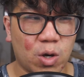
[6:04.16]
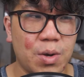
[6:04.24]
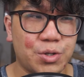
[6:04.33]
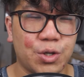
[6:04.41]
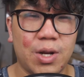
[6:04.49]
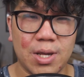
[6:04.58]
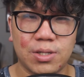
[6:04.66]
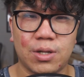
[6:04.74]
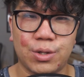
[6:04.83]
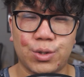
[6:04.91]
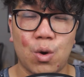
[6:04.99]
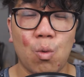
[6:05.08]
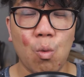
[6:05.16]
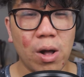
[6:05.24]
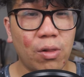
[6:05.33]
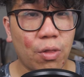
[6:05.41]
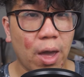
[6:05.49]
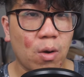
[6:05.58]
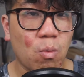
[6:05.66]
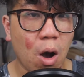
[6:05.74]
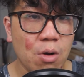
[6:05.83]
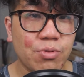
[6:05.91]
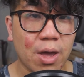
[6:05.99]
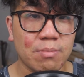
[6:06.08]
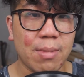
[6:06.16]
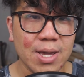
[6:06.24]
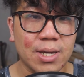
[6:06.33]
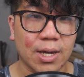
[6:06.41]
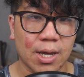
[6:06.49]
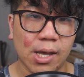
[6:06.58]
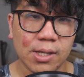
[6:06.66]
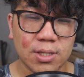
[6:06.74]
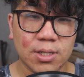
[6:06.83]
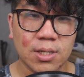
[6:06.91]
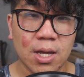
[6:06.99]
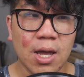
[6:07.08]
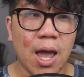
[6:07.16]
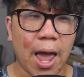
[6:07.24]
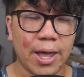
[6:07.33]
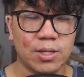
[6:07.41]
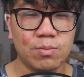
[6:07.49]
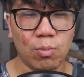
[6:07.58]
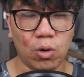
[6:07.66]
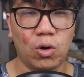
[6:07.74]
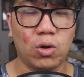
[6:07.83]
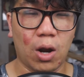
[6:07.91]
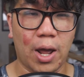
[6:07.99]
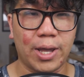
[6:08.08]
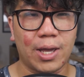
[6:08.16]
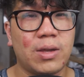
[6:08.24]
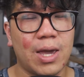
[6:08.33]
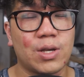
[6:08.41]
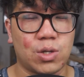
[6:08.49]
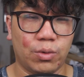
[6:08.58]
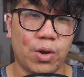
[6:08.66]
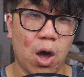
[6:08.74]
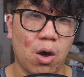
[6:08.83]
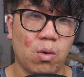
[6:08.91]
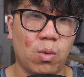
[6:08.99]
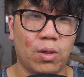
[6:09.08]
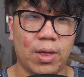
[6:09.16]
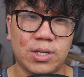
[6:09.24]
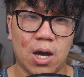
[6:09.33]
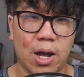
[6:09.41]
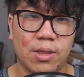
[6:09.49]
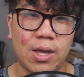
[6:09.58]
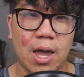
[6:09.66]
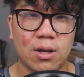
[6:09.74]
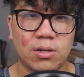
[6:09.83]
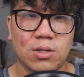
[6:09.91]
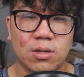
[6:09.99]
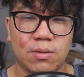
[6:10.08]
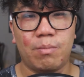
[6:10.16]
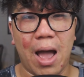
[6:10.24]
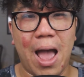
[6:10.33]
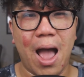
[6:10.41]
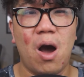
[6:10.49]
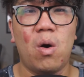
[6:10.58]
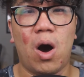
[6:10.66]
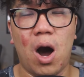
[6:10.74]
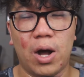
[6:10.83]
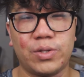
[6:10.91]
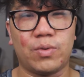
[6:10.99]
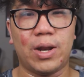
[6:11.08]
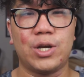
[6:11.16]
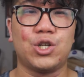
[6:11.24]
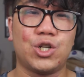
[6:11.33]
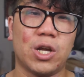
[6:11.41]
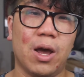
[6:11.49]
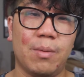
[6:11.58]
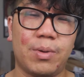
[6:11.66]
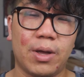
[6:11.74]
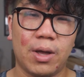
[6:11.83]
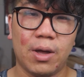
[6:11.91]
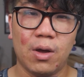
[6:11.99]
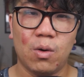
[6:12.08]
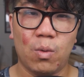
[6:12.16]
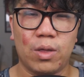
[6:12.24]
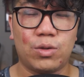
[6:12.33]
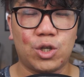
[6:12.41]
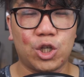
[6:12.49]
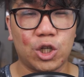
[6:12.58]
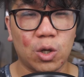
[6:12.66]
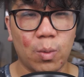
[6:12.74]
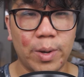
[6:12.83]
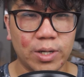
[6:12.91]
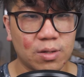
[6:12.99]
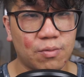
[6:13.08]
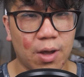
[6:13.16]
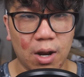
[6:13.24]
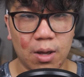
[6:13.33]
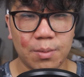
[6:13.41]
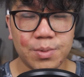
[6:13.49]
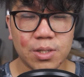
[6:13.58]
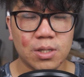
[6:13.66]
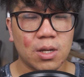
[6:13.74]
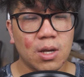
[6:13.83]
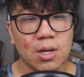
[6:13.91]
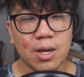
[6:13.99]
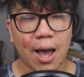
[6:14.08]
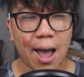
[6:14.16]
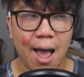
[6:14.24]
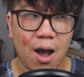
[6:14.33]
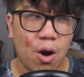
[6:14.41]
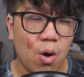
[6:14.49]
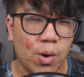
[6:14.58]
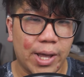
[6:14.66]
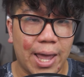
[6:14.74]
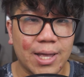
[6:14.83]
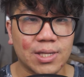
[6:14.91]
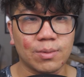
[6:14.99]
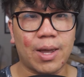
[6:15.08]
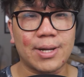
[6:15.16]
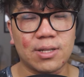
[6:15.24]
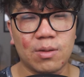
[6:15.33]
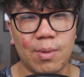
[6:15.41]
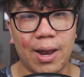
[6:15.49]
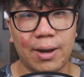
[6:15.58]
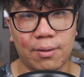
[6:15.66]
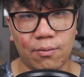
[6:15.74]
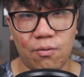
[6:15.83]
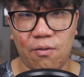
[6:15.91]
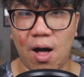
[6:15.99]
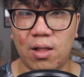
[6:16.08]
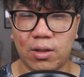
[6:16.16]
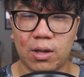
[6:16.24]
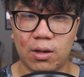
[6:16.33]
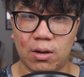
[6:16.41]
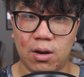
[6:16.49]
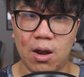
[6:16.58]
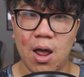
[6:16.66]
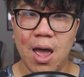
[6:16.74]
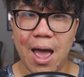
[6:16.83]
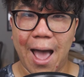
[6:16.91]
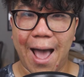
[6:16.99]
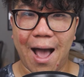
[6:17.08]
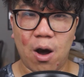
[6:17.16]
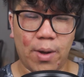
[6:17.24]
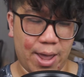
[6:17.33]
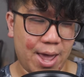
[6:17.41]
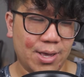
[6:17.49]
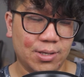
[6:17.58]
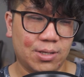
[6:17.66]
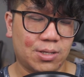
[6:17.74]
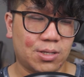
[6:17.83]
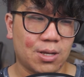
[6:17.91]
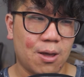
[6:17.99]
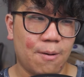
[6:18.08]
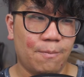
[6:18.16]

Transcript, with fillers: the question isn't will they, won't they make it? It's more like yes or no, will they die at the end? But how Han's relationship with Chewie develops, how he ends up getting the Millennium Falcon, how his